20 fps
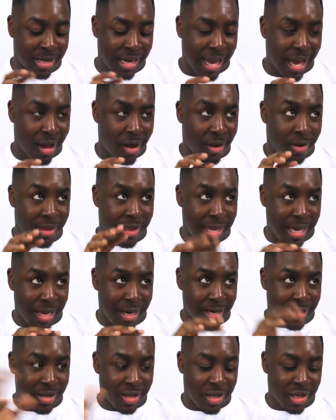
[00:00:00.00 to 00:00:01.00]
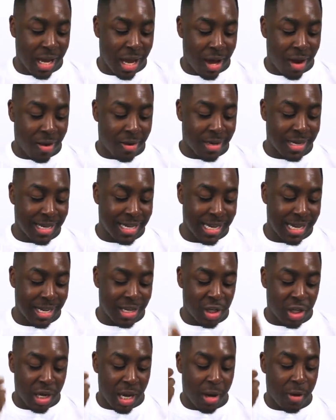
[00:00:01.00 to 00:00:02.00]
Now, then shall
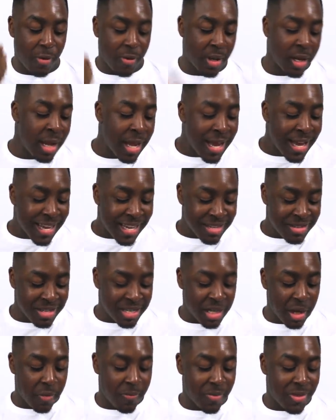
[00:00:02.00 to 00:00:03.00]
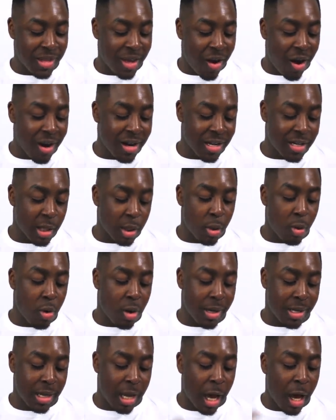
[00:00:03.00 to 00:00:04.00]
ye shout. So the ark of the
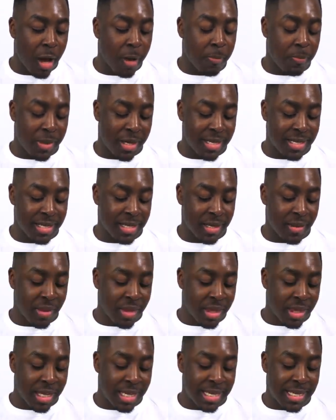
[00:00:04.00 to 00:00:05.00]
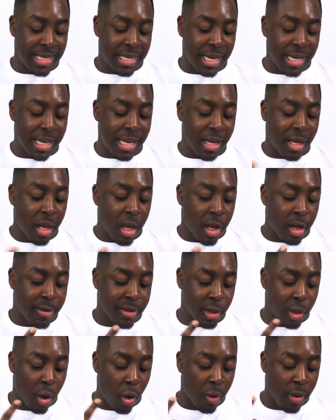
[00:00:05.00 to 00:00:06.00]
Lord compassed the city
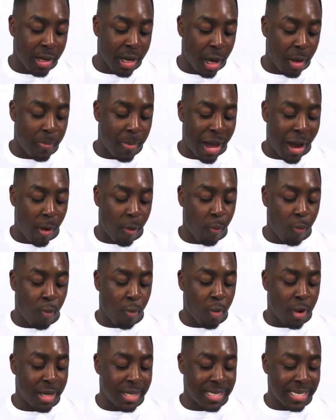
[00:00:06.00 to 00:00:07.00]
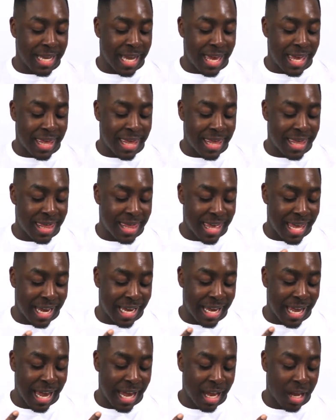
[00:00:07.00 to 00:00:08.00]
going about once and
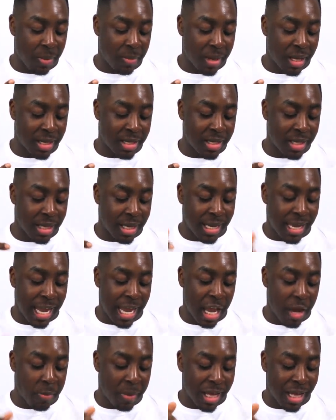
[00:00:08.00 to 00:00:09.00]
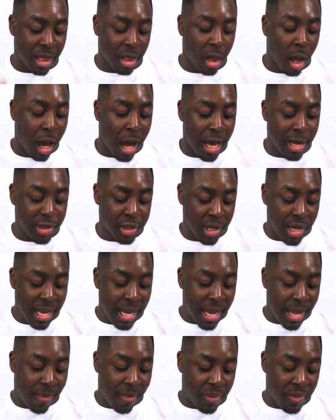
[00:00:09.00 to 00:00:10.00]
they came into the camp and lodged.
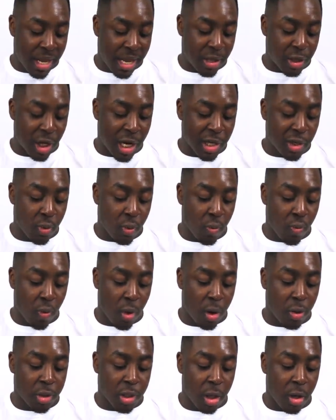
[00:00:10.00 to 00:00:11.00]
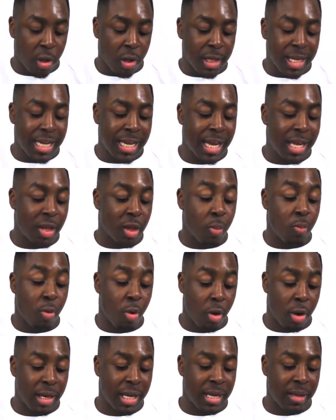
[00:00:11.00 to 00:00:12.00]
And Joshua rose early in the
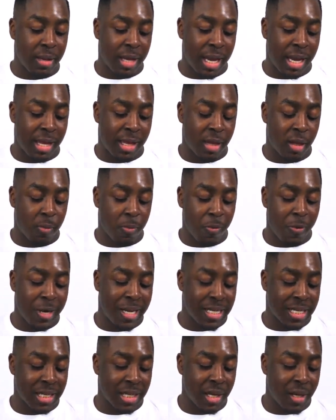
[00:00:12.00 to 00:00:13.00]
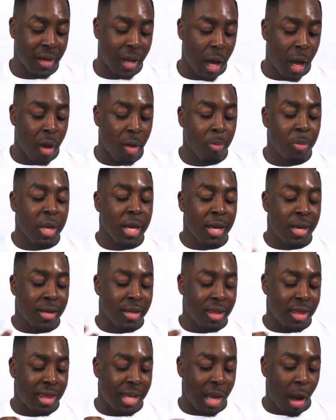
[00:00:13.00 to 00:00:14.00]
morning and the priest took up
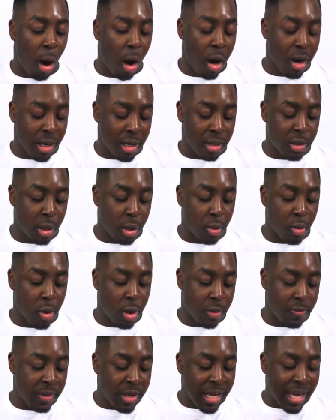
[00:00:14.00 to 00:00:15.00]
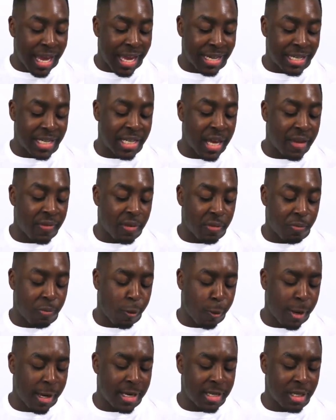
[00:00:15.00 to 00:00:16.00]
the ark of the Lord and seven
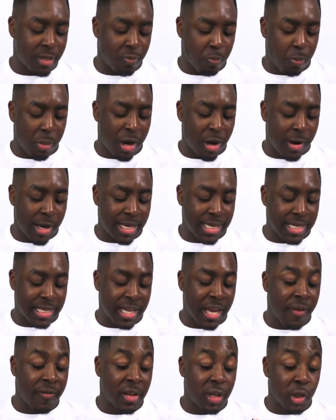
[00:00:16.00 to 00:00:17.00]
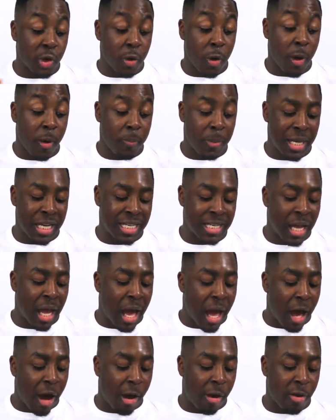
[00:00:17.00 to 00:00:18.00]
priests bearing seven trumpets
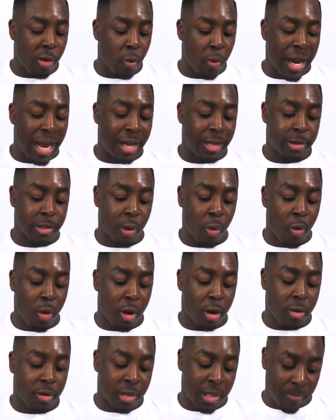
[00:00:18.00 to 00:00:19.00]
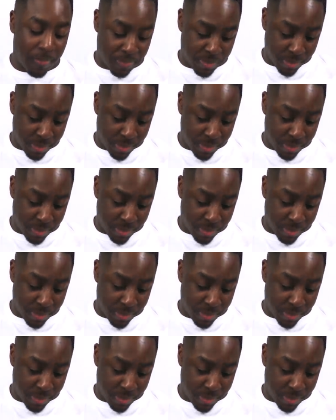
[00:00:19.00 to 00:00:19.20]
of the ram's horns